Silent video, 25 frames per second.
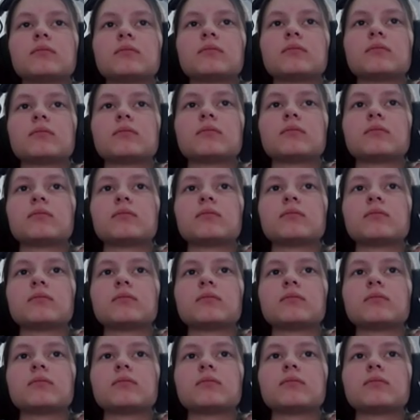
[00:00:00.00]

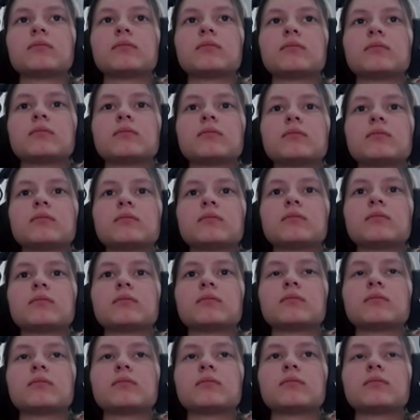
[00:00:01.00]

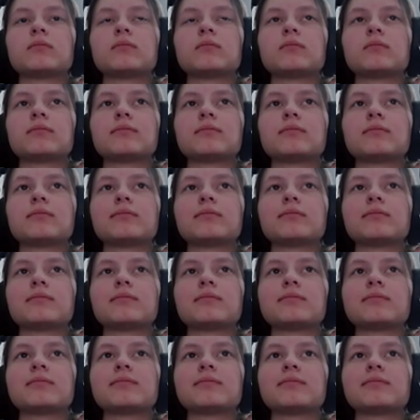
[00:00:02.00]

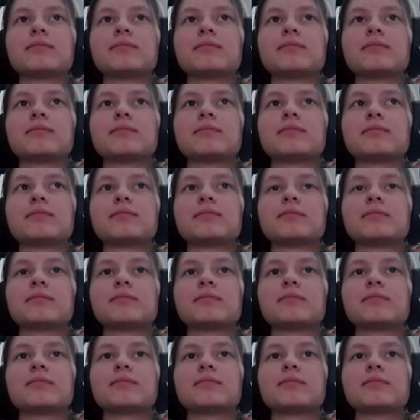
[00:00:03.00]

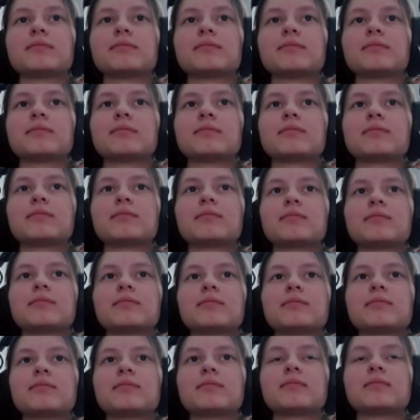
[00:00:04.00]

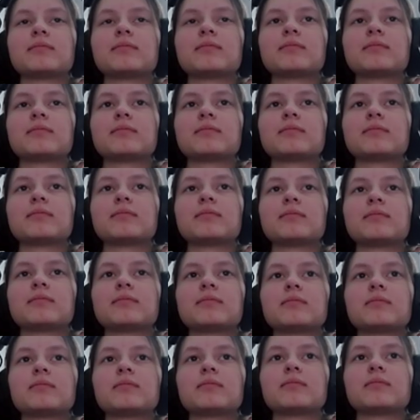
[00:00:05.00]

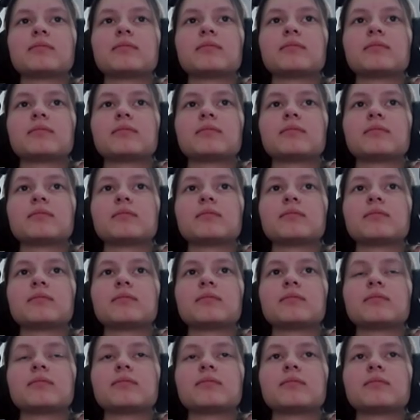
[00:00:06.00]

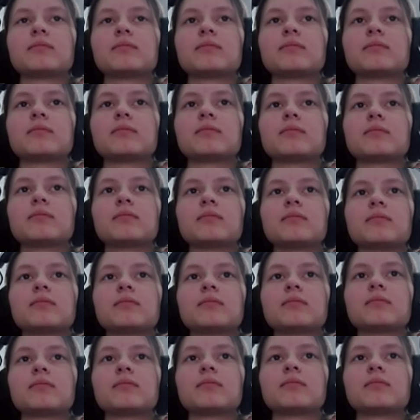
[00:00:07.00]
No words are spoken by the person on screen.